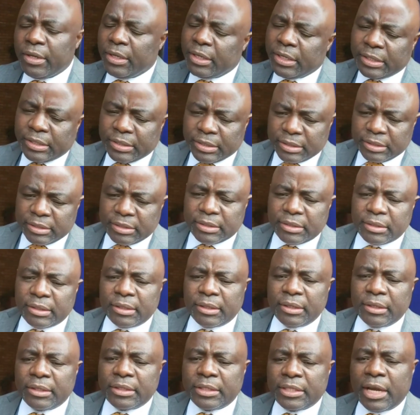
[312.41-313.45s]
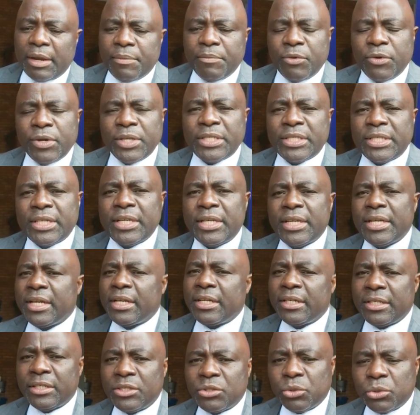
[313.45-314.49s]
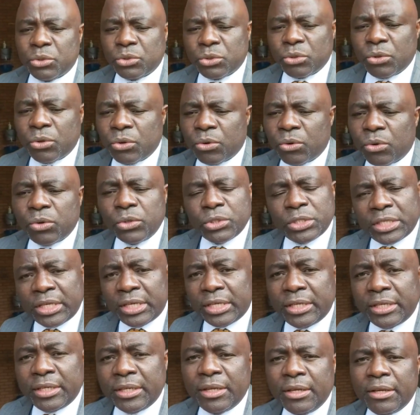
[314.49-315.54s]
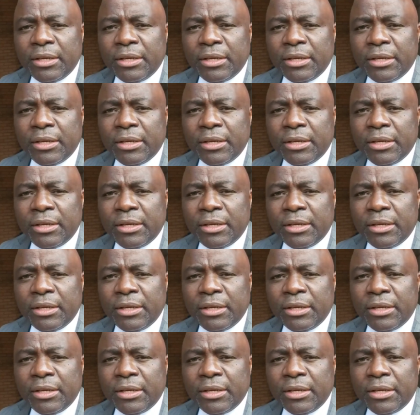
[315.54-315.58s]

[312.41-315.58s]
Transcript: It's time wasting, and it's also costly